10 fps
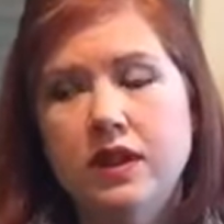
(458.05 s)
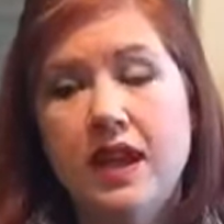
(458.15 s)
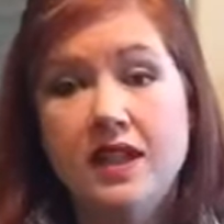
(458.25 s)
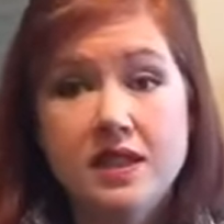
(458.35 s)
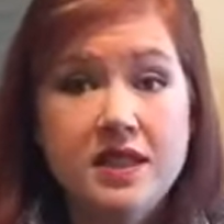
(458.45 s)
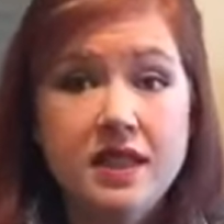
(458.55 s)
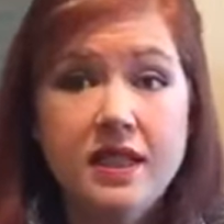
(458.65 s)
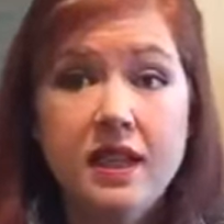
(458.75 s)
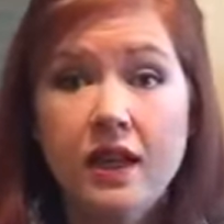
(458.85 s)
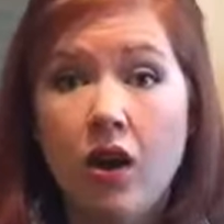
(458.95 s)

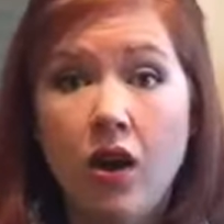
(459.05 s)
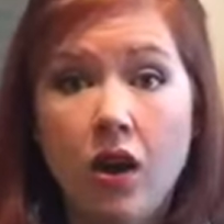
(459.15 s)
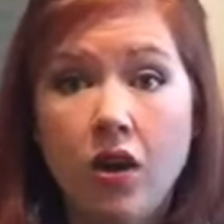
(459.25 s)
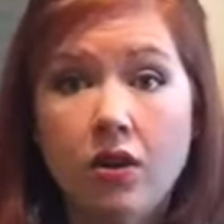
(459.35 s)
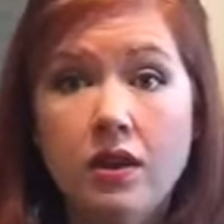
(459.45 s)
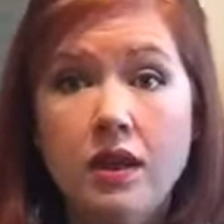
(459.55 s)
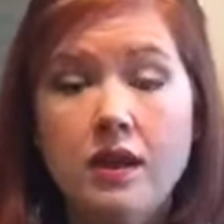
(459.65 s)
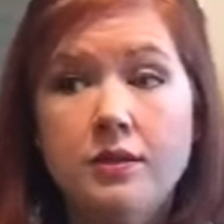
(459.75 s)
hesitant at all.